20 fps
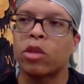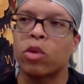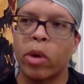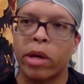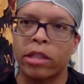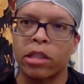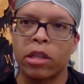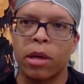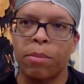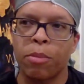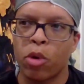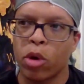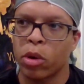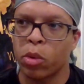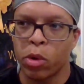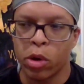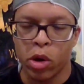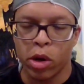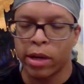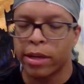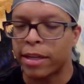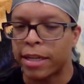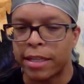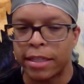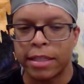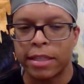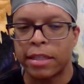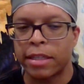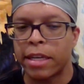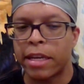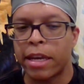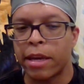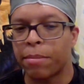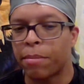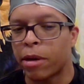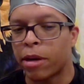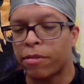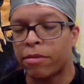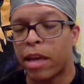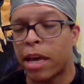So at some point we're going to need to see him,
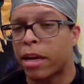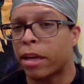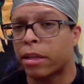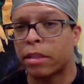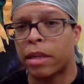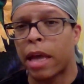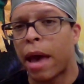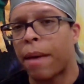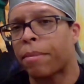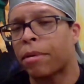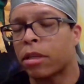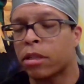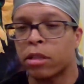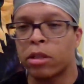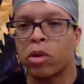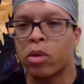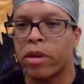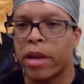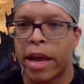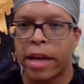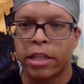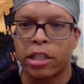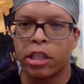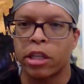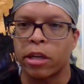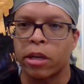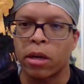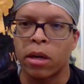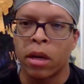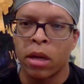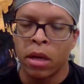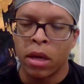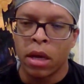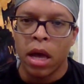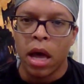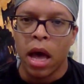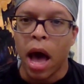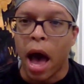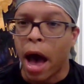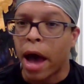but if that doesn't happen until next year,
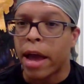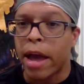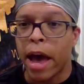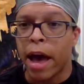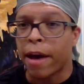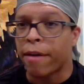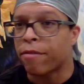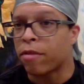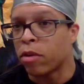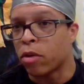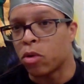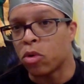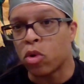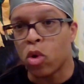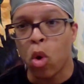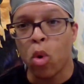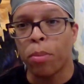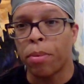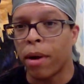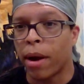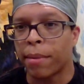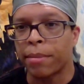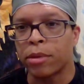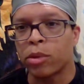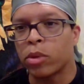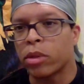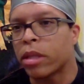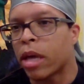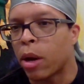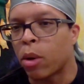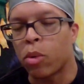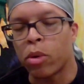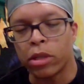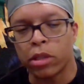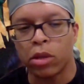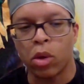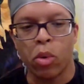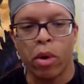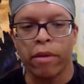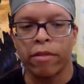I have no problems with that
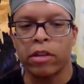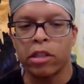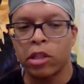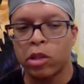whatsoever.